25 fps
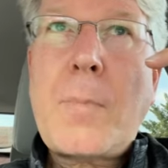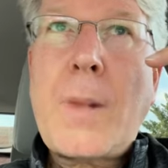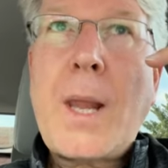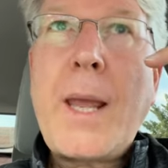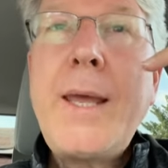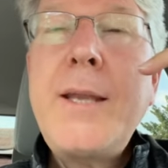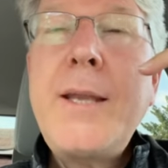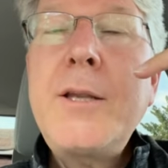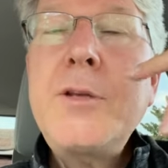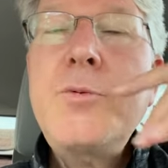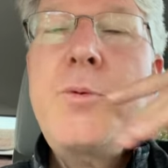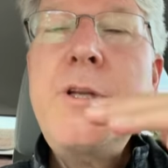
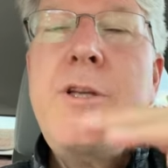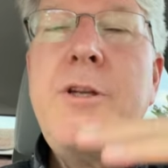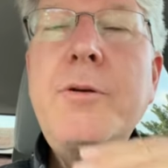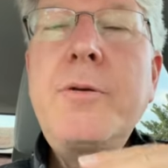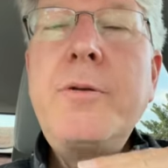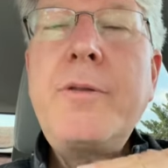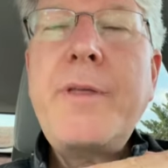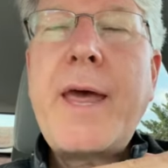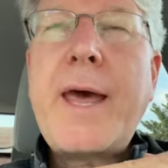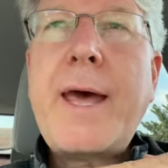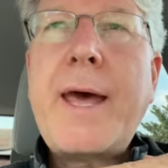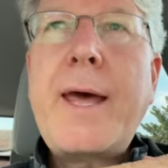and as we
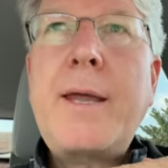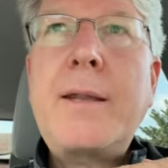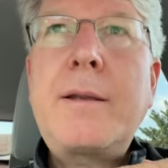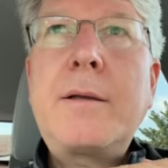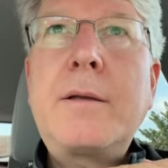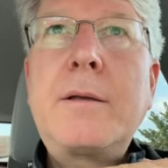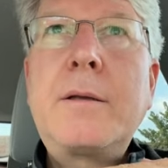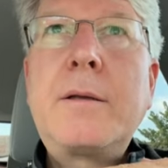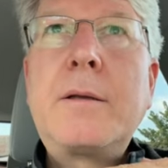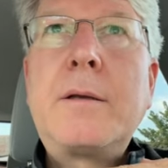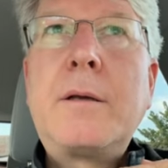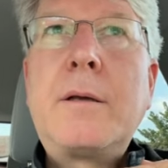do that,
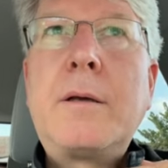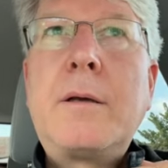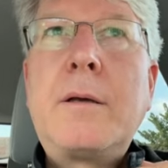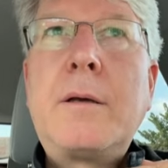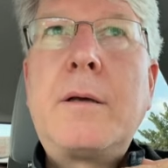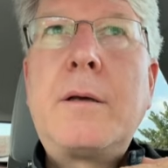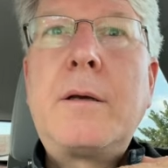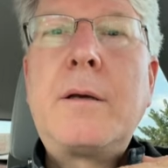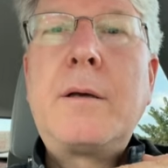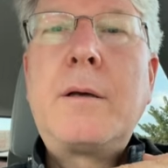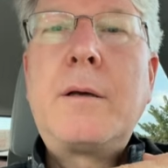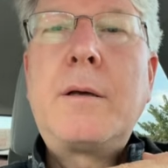
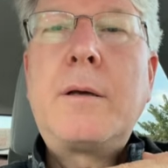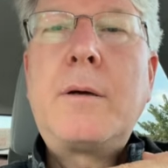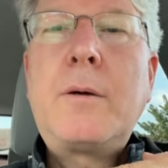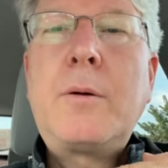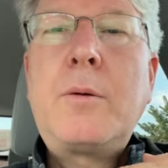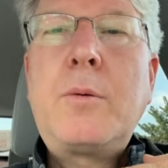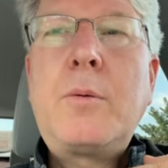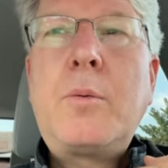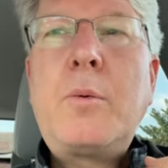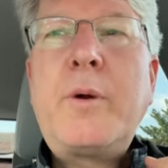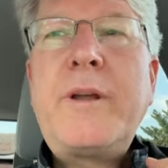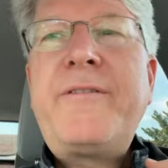
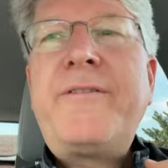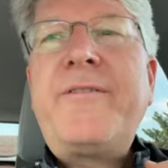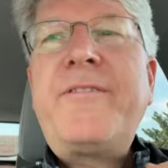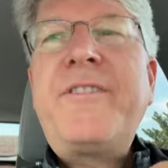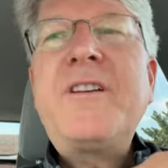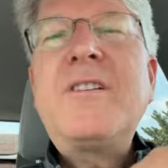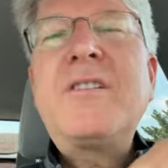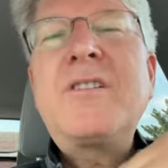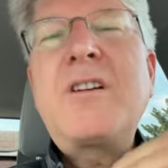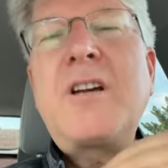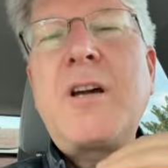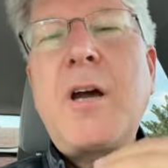we
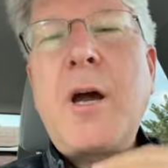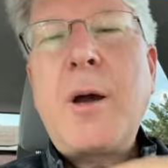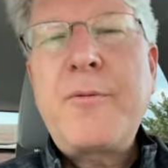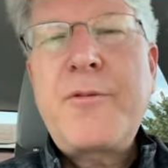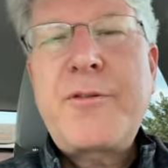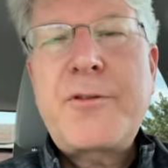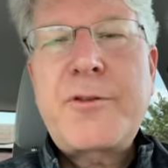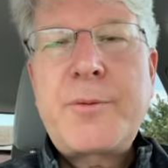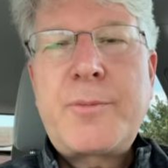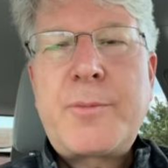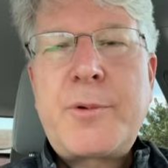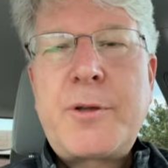feel
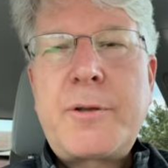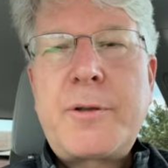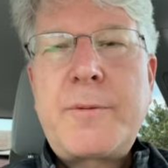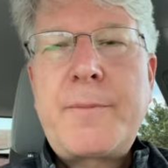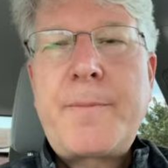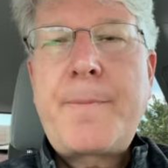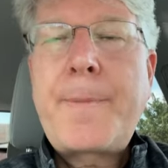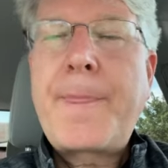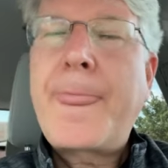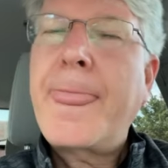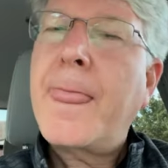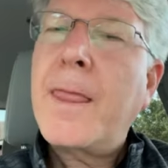comfortable.
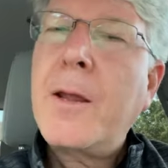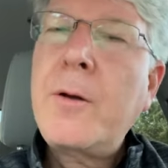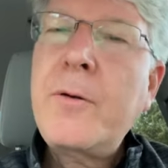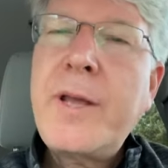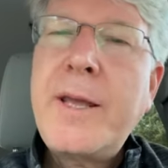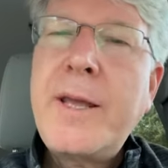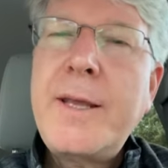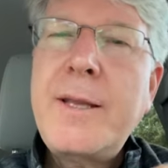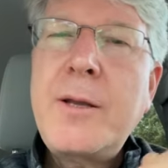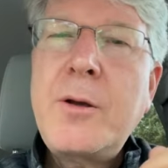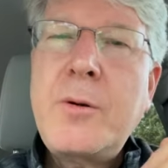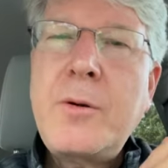
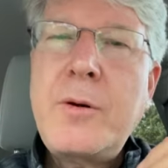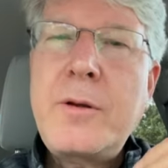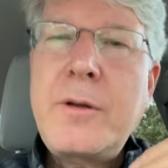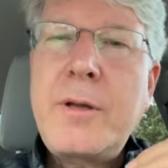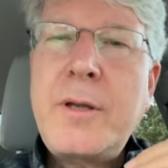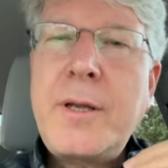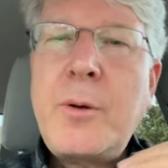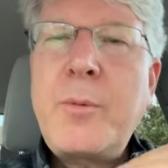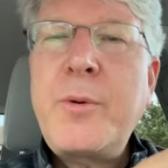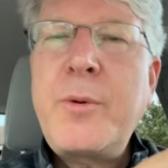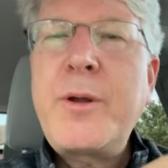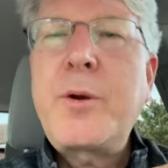Okay, no,
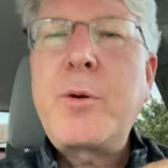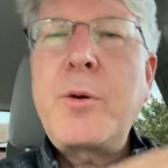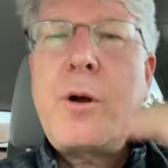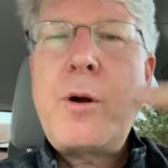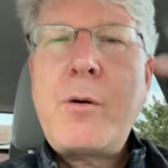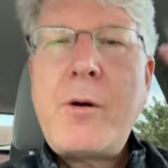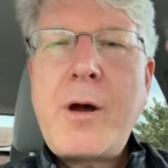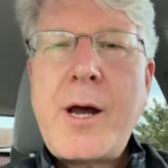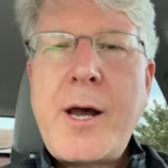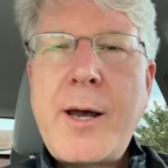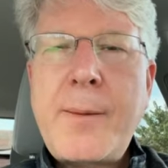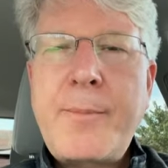no, we
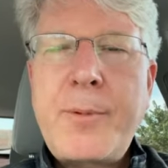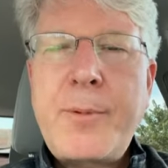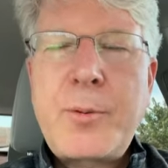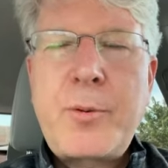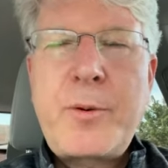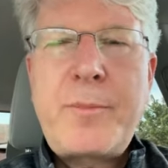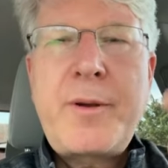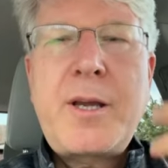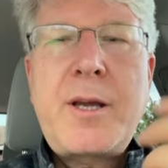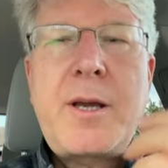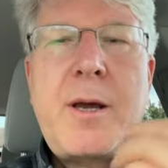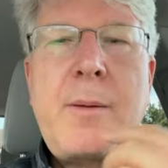grow up and we
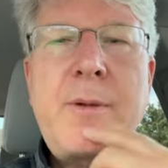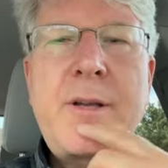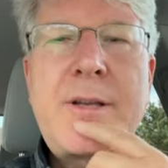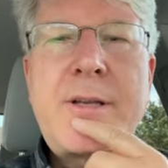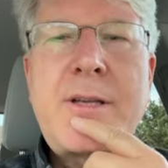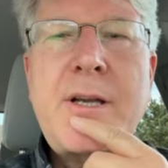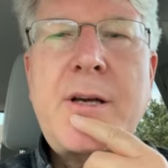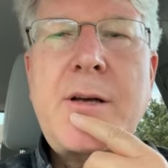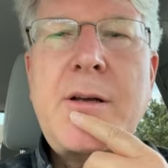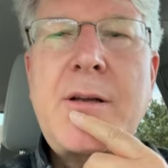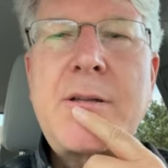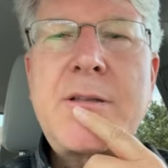become
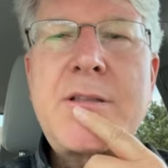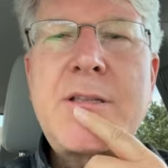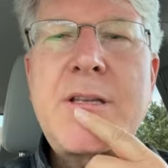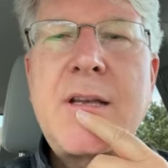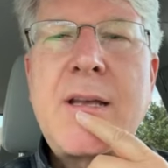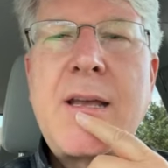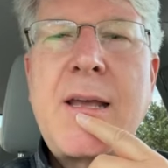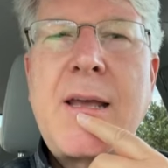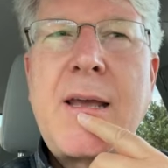adults.